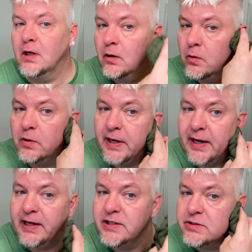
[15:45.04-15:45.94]
Oh yeah,
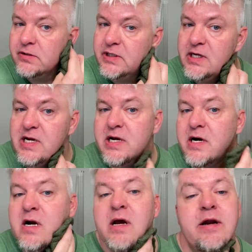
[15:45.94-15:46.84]
into the
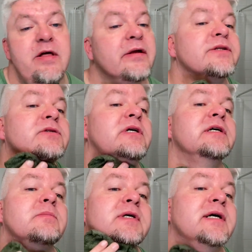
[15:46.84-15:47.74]
ear, another
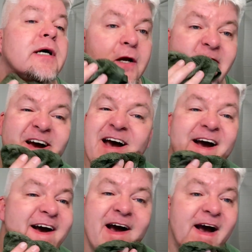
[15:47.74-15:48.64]
trademark.
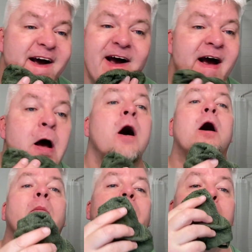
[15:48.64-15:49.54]

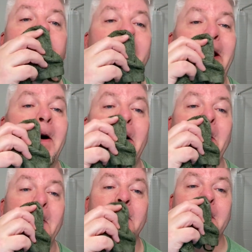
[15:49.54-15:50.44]
Up the
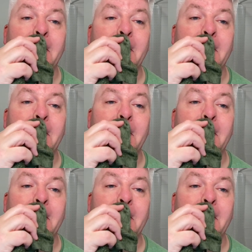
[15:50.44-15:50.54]
nose,